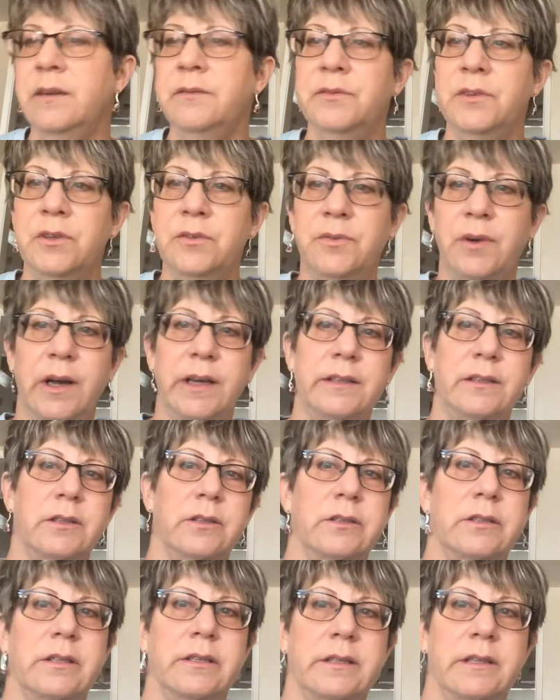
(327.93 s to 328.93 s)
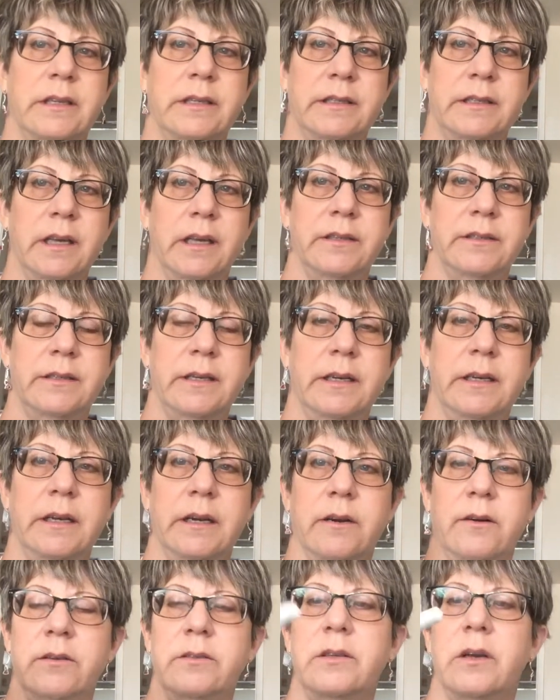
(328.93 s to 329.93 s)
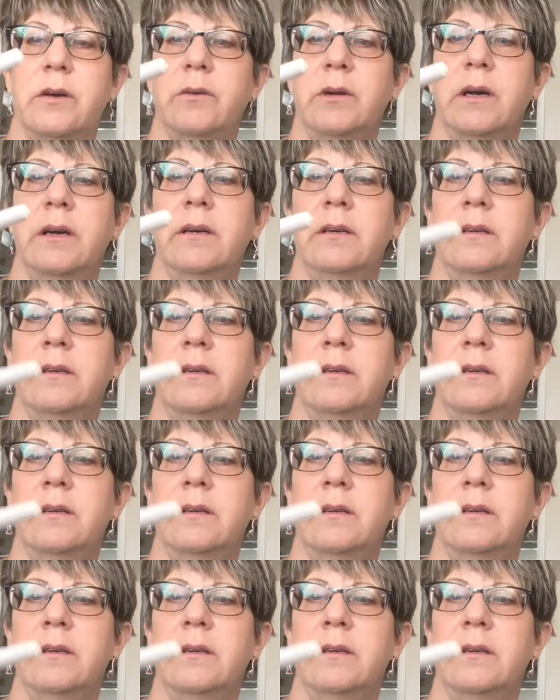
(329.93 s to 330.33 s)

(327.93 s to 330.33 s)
Viewfinders is in Sun City, Arizona.